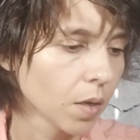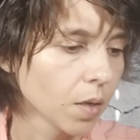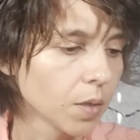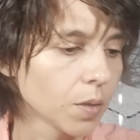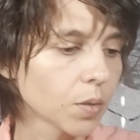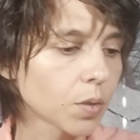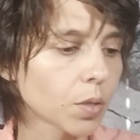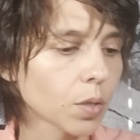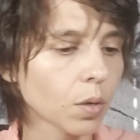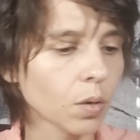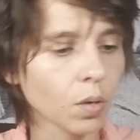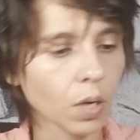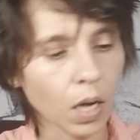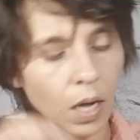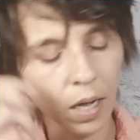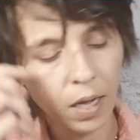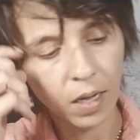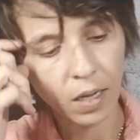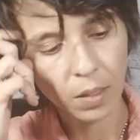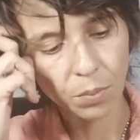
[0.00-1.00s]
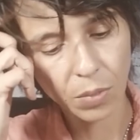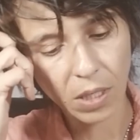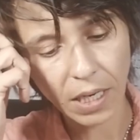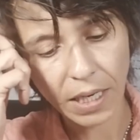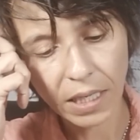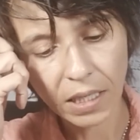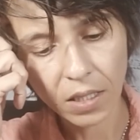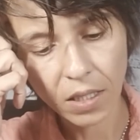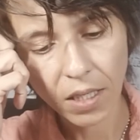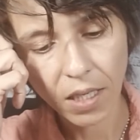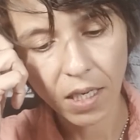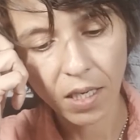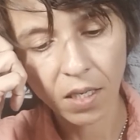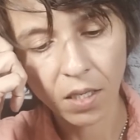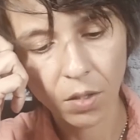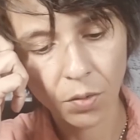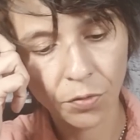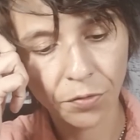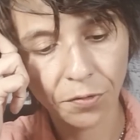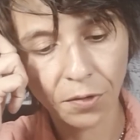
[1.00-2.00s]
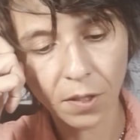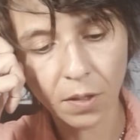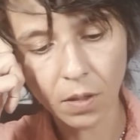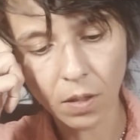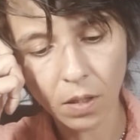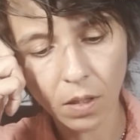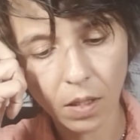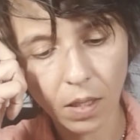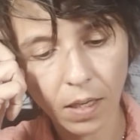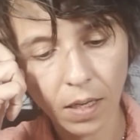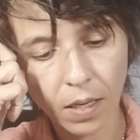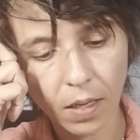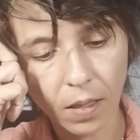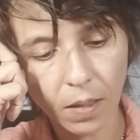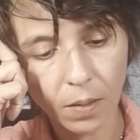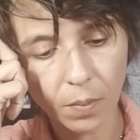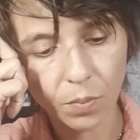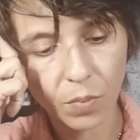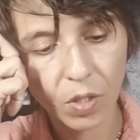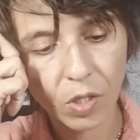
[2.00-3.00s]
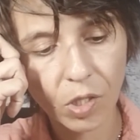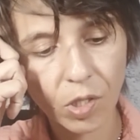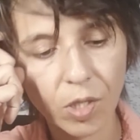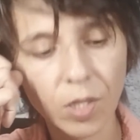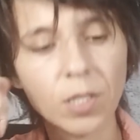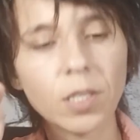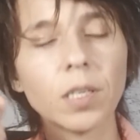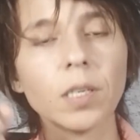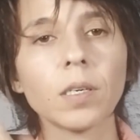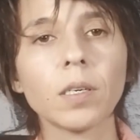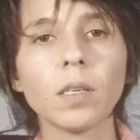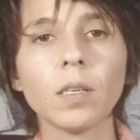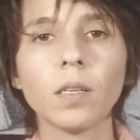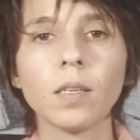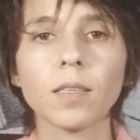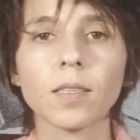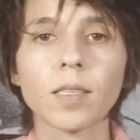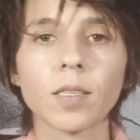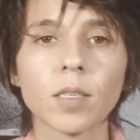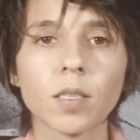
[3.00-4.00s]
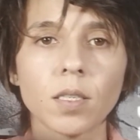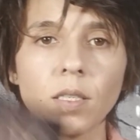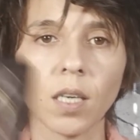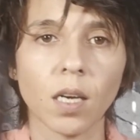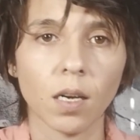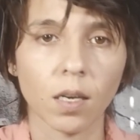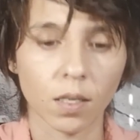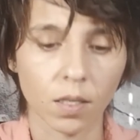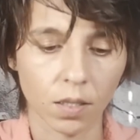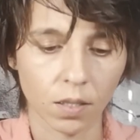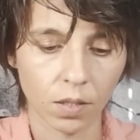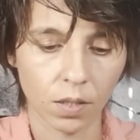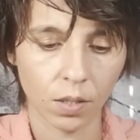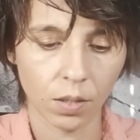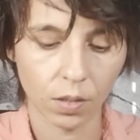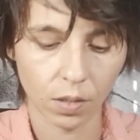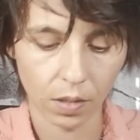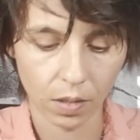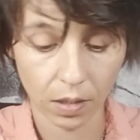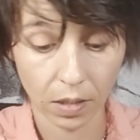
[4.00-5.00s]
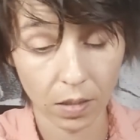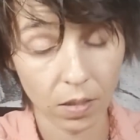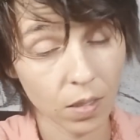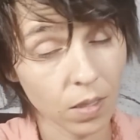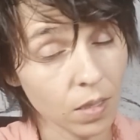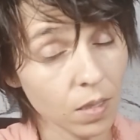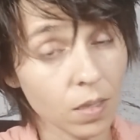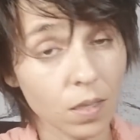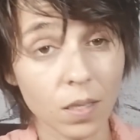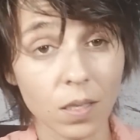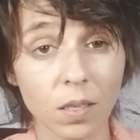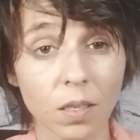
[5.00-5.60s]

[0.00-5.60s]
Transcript: So, um, kind of getting you feel um, still stuck to this to